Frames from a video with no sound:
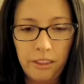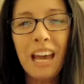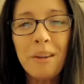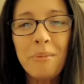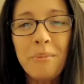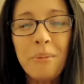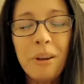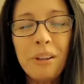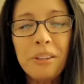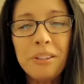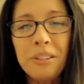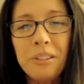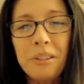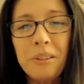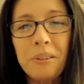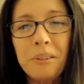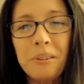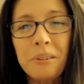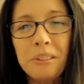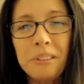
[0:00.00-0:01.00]
I'm
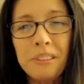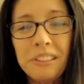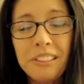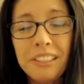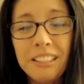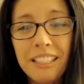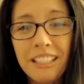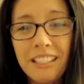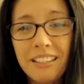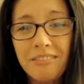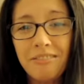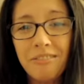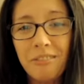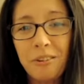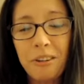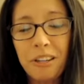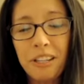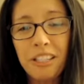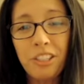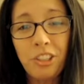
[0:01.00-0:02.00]
also looking
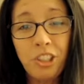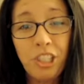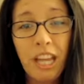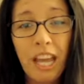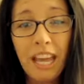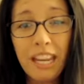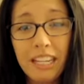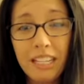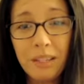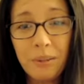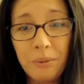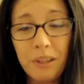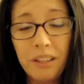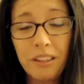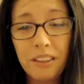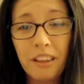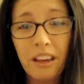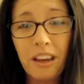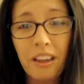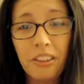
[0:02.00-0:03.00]
for and chatting with
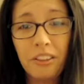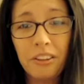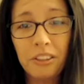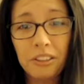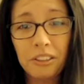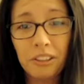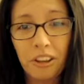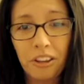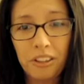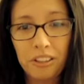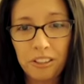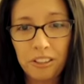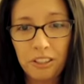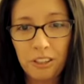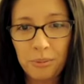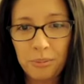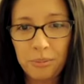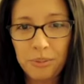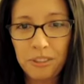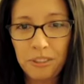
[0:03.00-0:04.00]
other
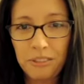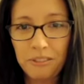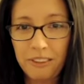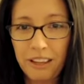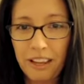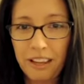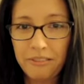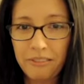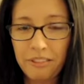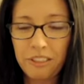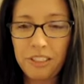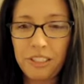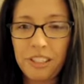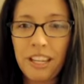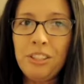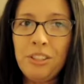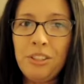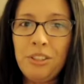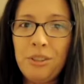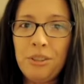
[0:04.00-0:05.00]
long-term survivors
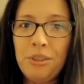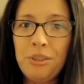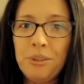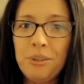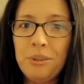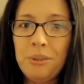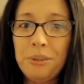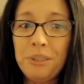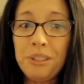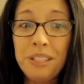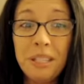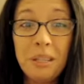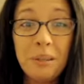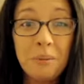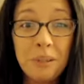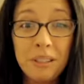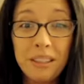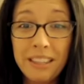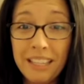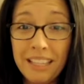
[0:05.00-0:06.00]
to see
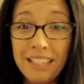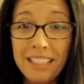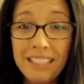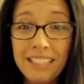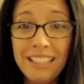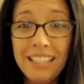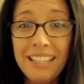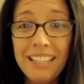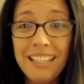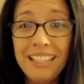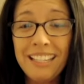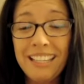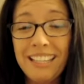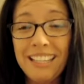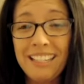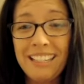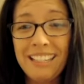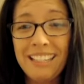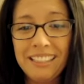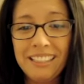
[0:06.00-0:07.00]
what they did
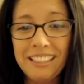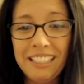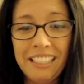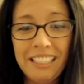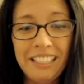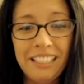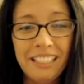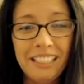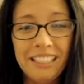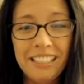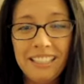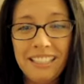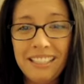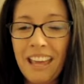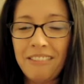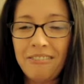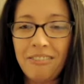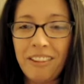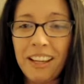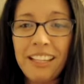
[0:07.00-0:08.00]
and glean
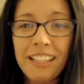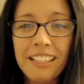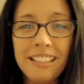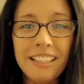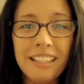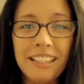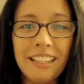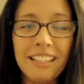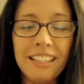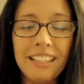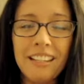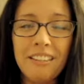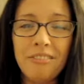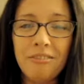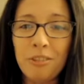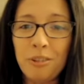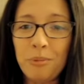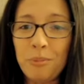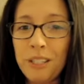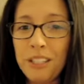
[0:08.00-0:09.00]
advice and
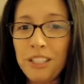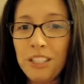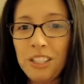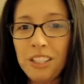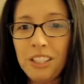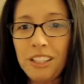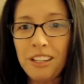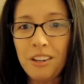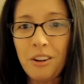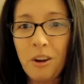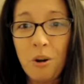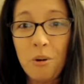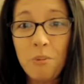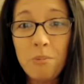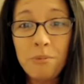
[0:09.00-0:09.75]
information and hope